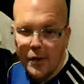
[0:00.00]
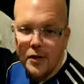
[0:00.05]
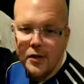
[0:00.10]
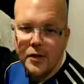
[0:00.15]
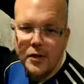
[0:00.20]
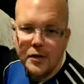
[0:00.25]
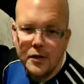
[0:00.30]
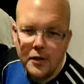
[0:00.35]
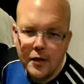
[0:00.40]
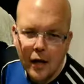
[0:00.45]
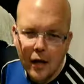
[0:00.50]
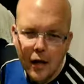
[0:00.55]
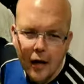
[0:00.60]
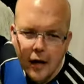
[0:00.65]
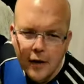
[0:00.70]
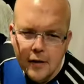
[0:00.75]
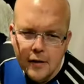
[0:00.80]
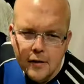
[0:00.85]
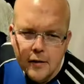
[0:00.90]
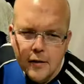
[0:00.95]
questions,
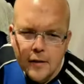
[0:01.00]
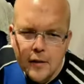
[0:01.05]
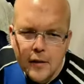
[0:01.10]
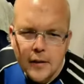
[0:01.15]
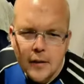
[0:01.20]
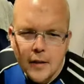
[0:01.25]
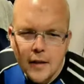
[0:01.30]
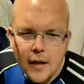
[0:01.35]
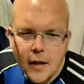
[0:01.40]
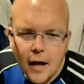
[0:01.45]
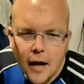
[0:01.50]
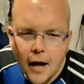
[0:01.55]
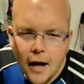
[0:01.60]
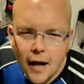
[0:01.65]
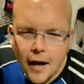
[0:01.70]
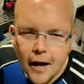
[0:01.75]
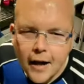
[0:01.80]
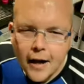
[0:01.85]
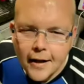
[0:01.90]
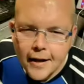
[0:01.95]
guys.
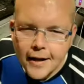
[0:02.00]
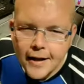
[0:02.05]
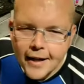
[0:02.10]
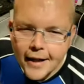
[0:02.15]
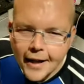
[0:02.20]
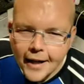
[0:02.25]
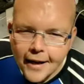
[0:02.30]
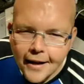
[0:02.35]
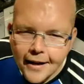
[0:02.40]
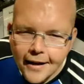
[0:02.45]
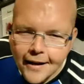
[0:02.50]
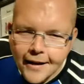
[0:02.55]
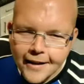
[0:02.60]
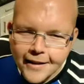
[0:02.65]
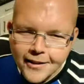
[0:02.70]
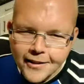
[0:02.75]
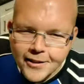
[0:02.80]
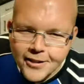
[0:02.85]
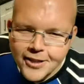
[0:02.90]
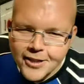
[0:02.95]

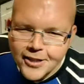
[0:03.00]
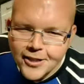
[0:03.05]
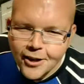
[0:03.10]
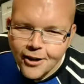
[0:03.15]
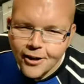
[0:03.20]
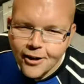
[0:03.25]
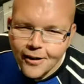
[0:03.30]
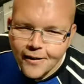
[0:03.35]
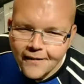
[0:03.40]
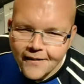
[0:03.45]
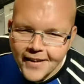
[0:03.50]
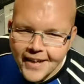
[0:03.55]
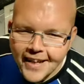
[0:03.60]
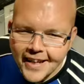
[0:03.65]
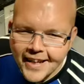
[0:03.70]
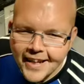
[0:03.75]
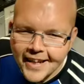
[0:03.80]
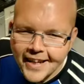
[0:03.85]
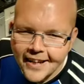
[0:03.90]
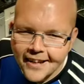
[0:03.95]
Nicola, you're
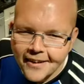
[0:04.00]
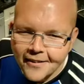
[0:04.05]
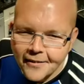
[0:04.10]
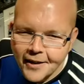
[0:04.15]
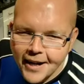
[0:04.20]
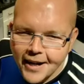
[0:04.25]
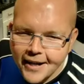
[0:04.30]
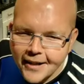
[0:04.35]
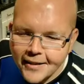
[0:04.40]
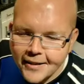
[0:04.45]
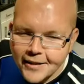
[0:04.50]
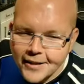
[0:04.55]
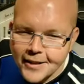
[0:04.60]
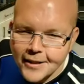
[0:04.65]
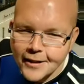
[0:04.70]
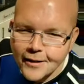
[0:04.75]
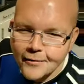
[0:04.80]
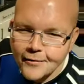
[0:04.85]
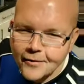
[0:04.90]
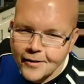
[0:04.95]
starving. Lorraine
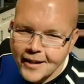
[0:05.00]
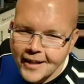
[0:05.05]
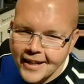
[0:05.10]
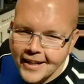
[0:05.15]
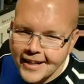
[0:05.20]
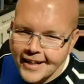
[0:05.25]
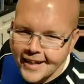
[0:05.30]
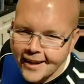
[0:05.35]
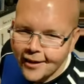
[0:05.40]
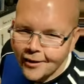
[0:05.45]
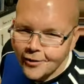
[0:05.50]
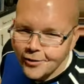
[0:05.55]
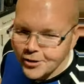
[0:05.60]
looks lovely.